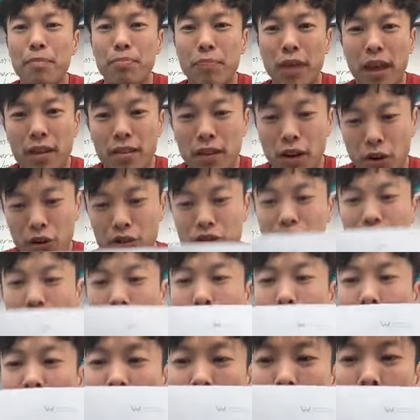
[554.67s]
And also
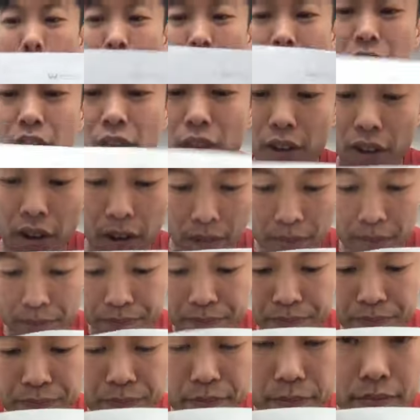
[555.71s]
if you open here,
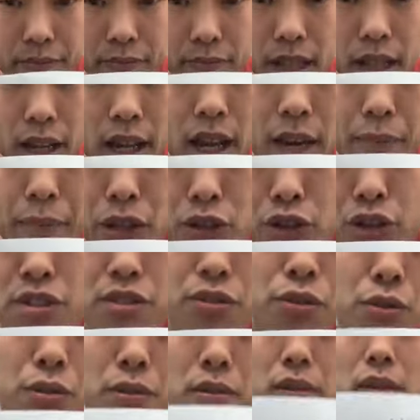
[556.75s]
elementary
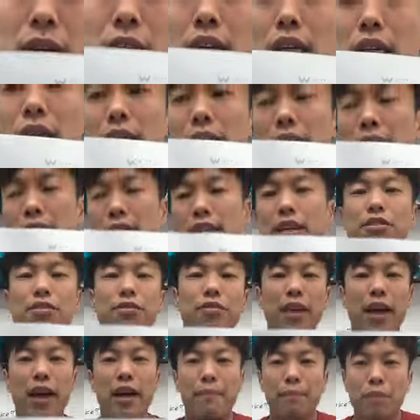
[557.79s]
school, next to
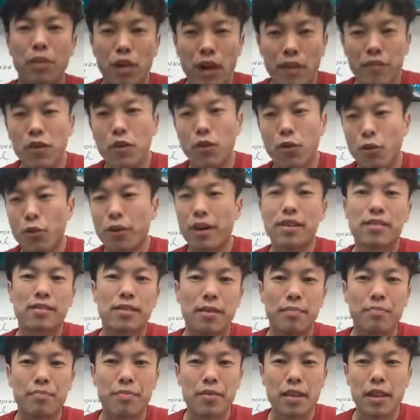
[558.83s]
that, you have to create
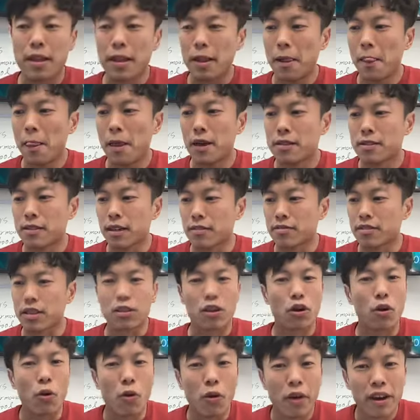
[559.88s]
some
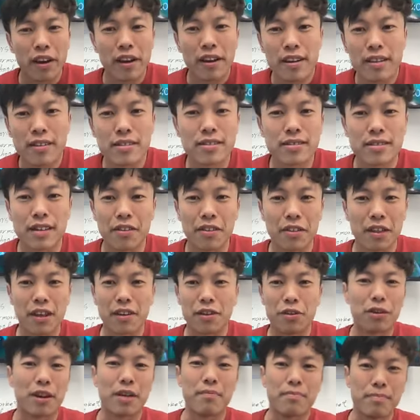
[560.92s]
toy, something
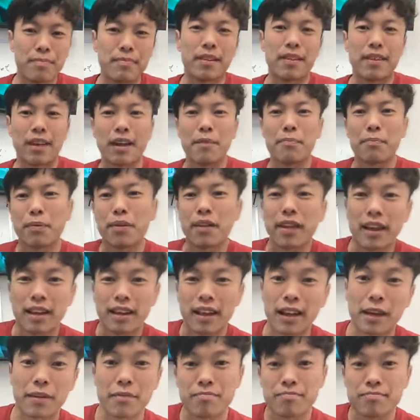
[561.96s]
they can play like
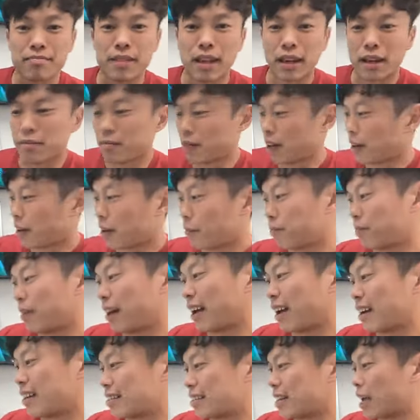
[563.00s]

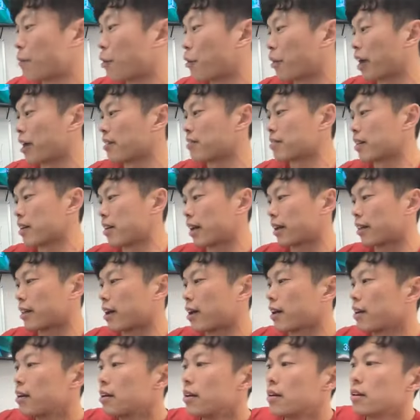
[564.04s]
a table game, something like that.
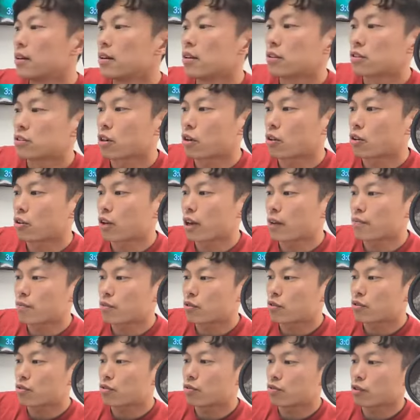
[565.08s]
So you can
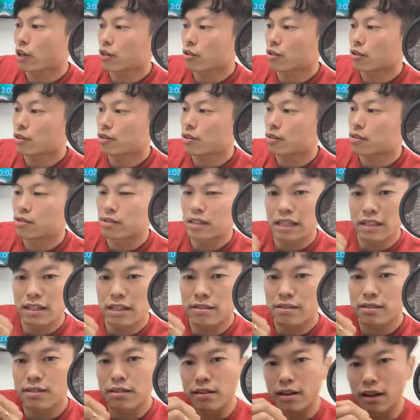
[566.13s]
try to see
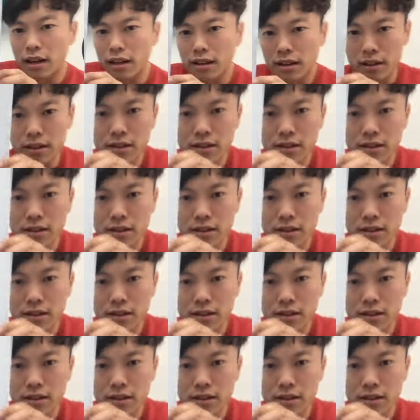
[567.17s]
this. The